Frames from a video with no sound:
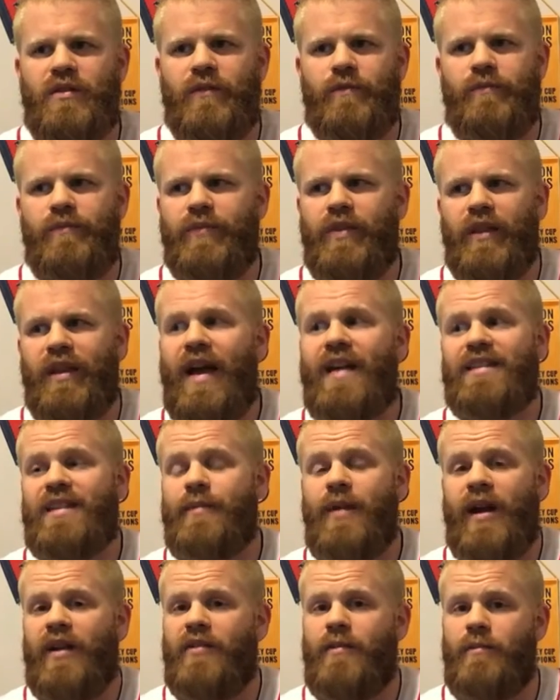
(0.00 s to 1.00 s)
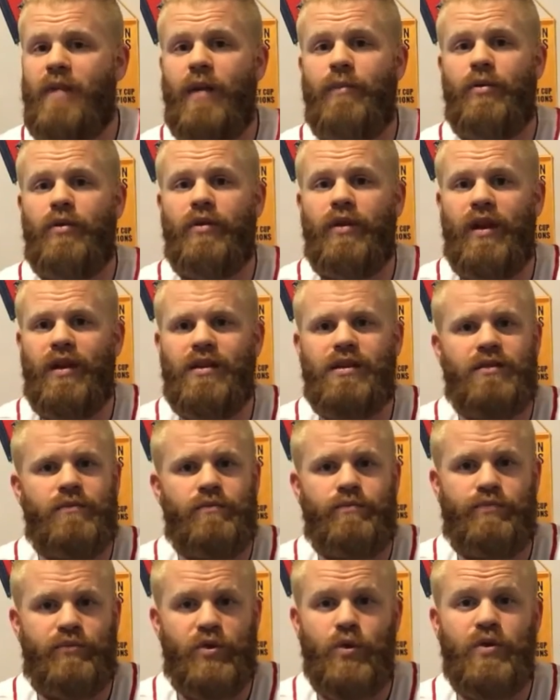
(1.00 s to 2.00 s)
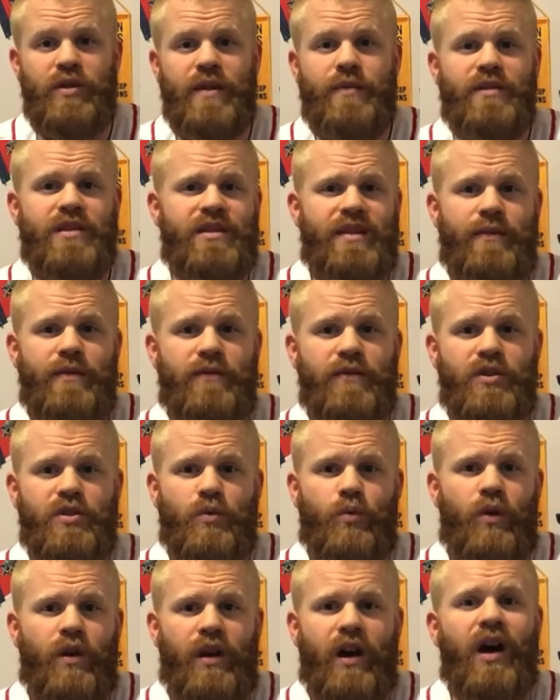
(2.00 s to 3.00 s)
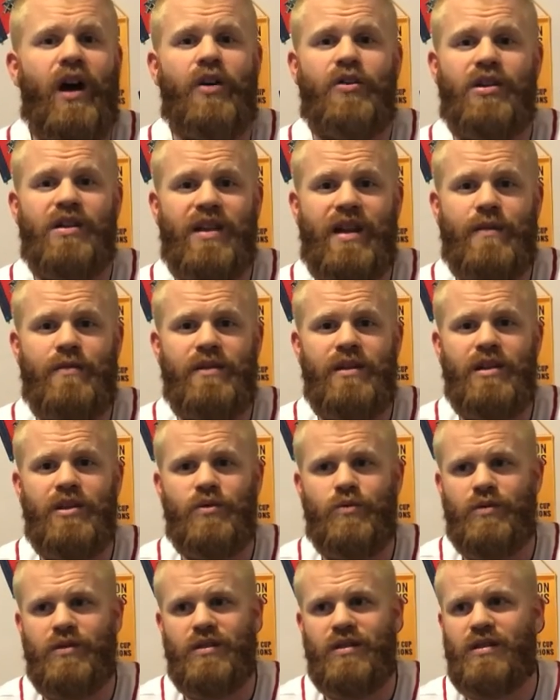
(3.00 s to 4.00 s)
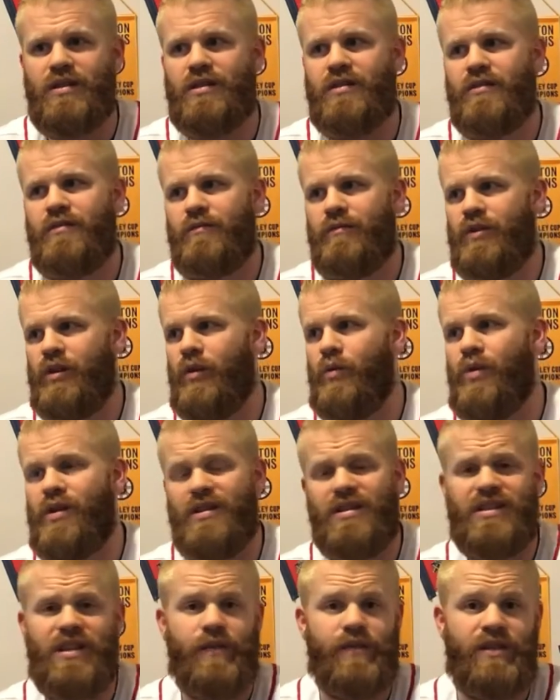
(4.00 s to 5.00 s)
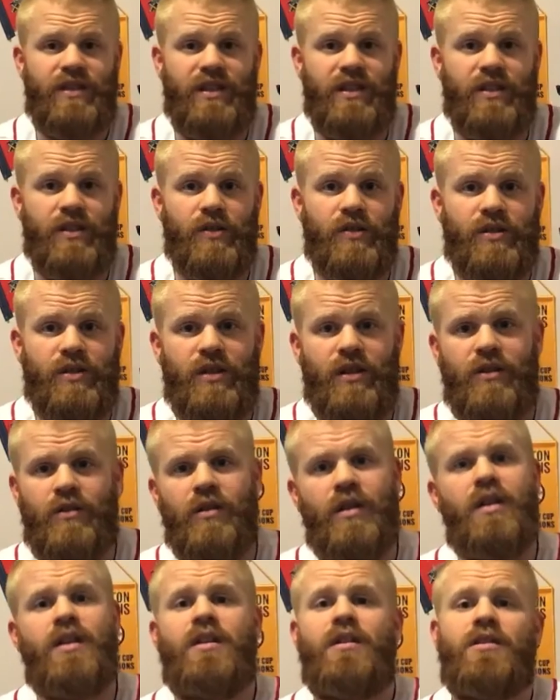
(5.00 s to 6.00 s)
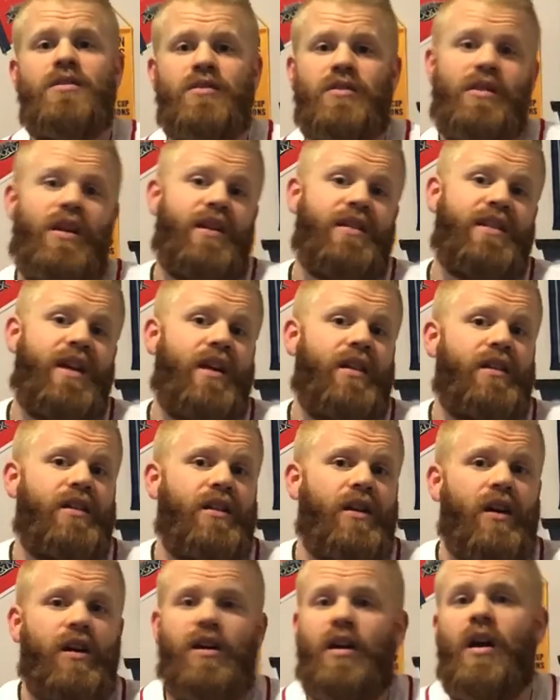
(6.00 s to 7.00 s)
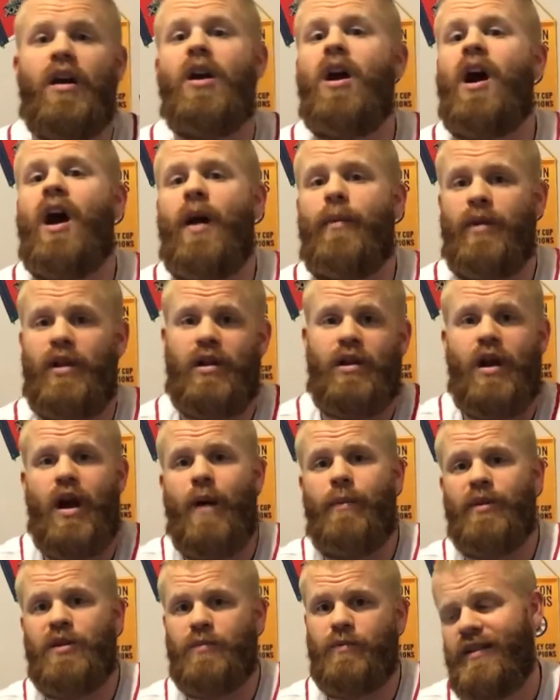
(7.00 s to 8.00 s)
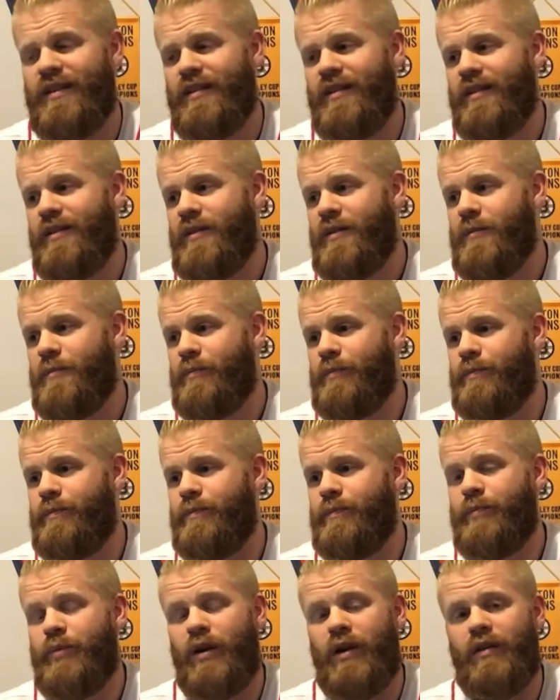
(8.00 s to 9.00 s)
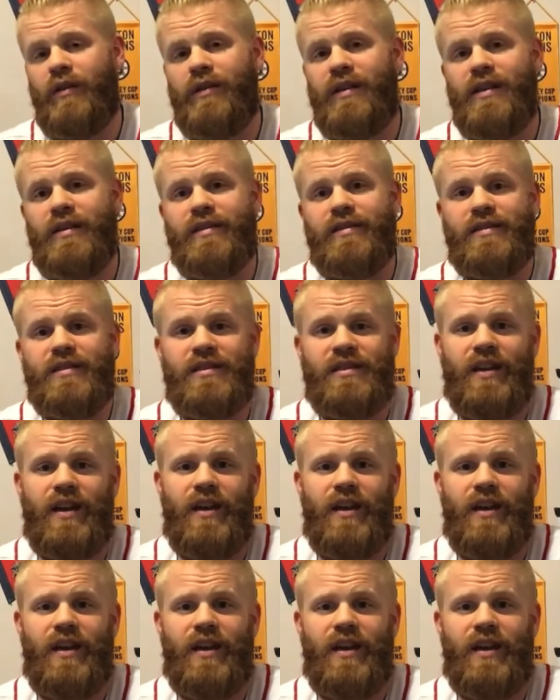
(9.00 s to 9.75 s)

last time I can remember that two teams in the same division won 100 games each was, 17 years ago. So not exactly a common accomplishment. But needless to say,